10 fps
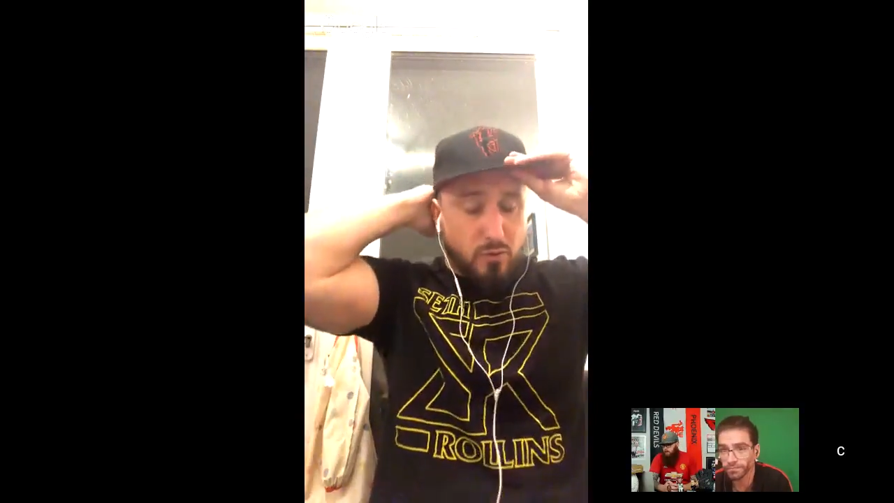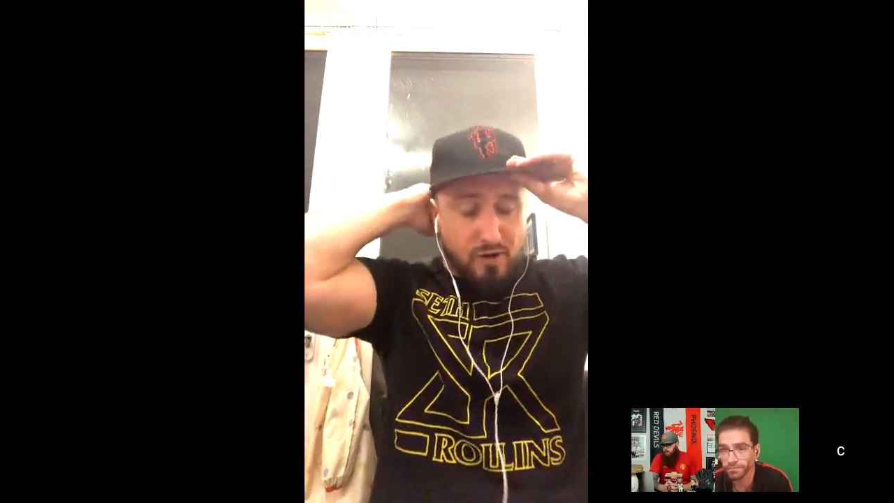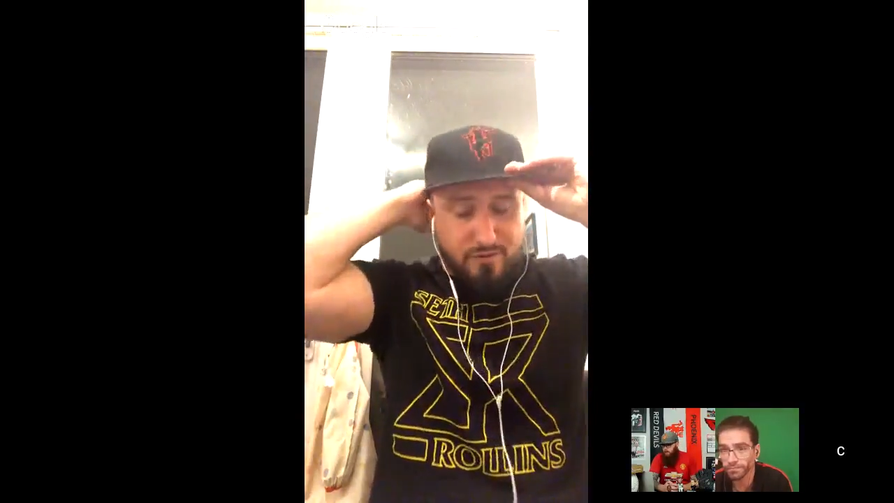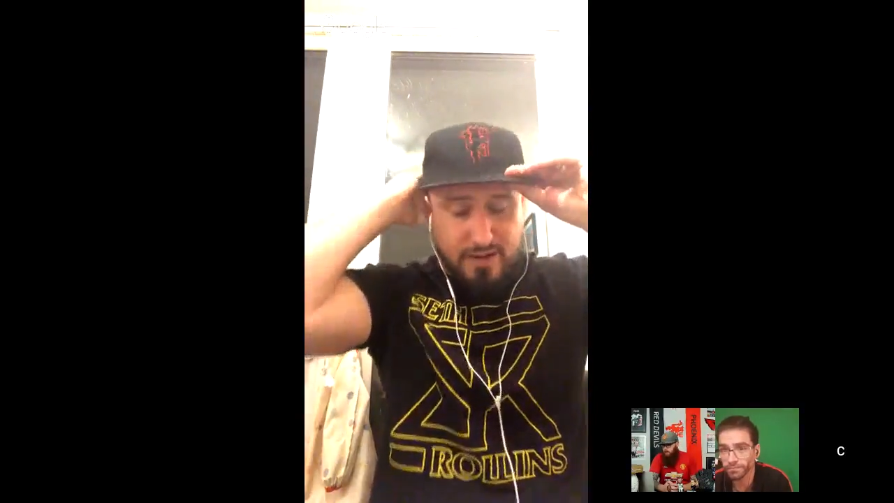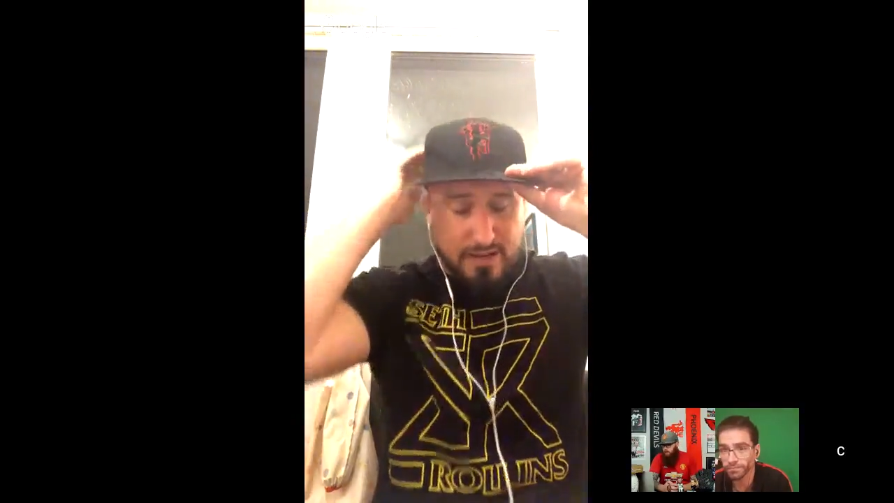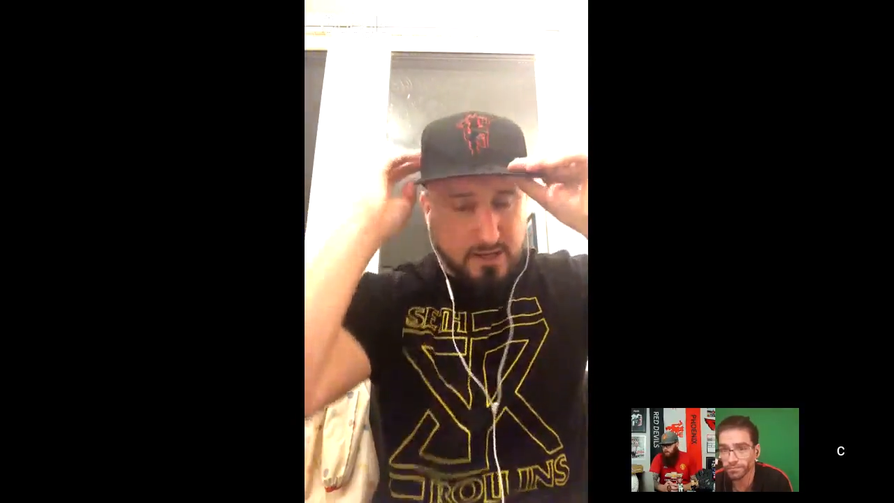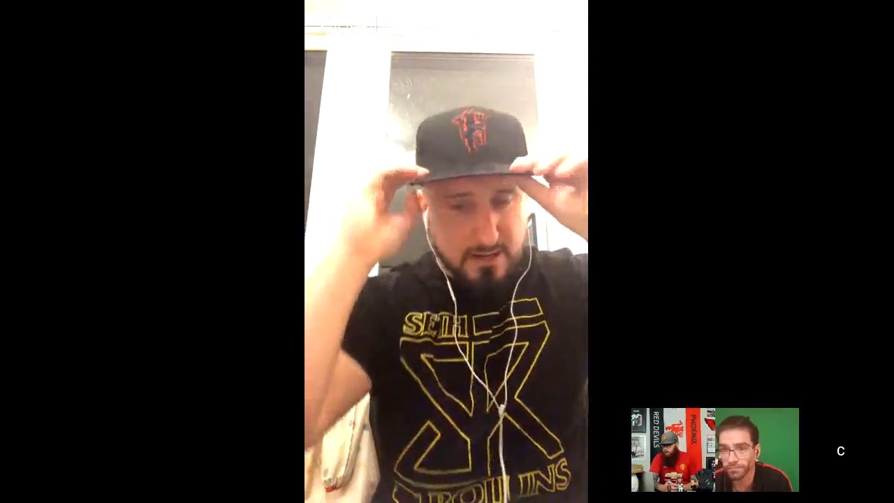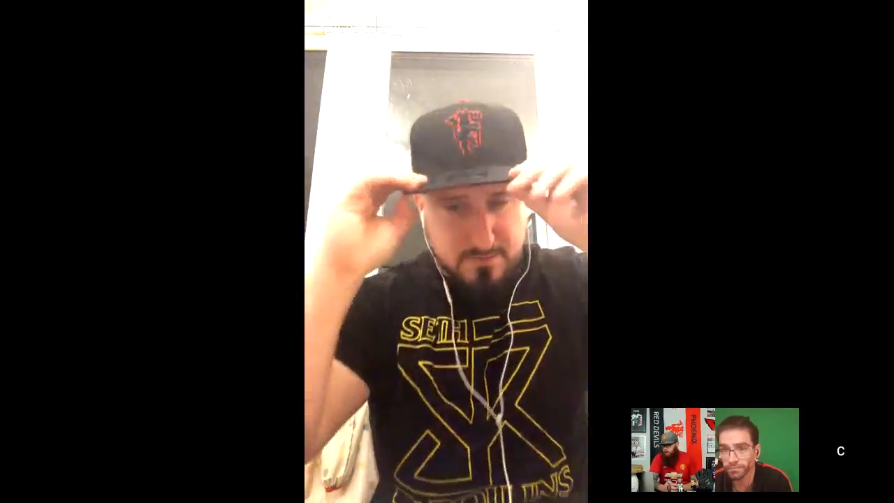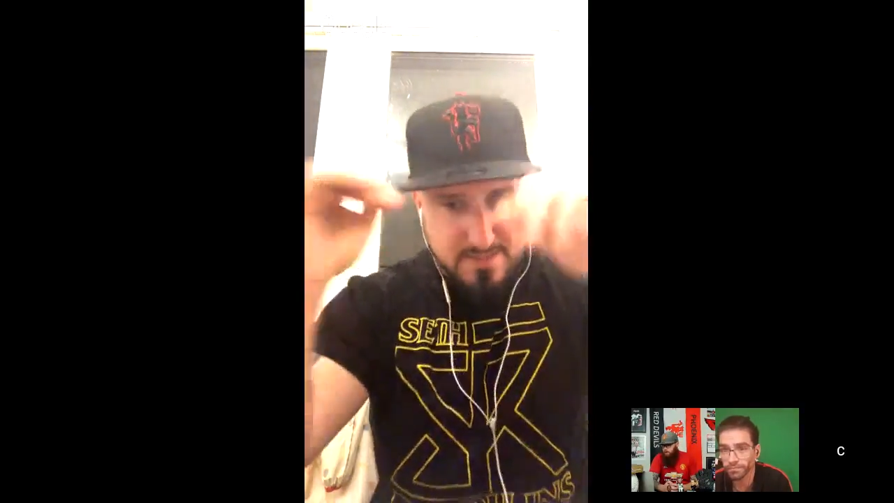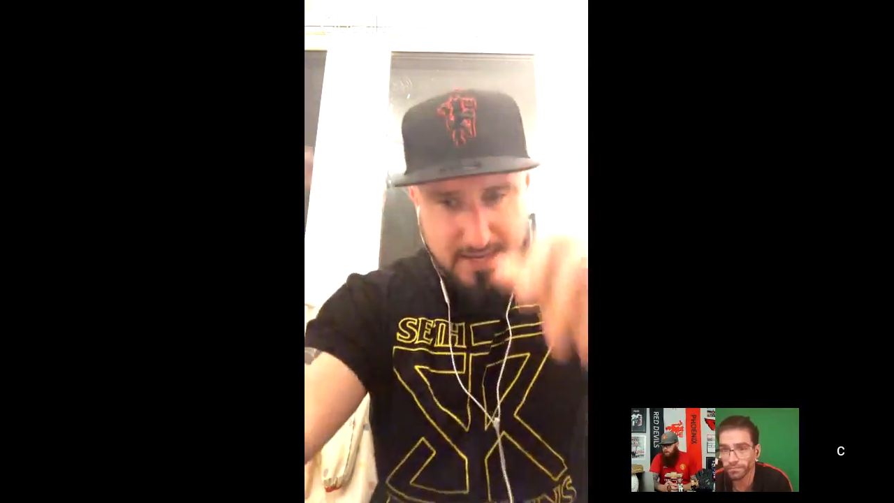I think it
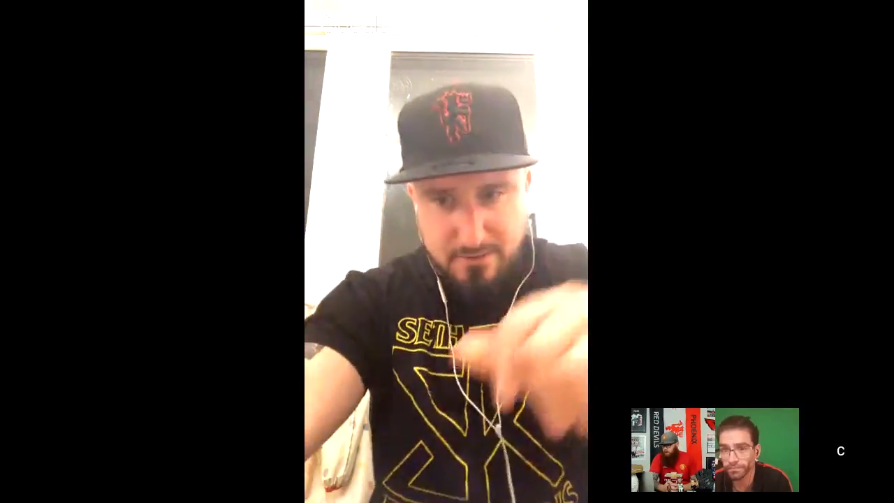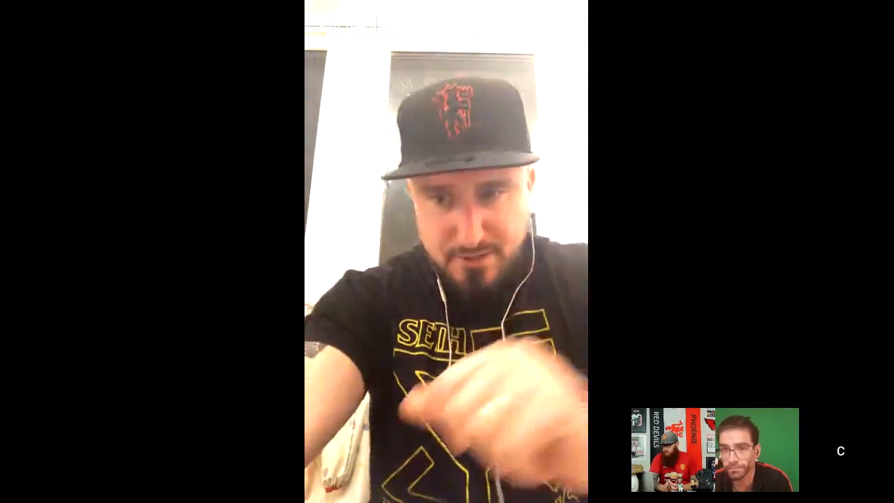comes down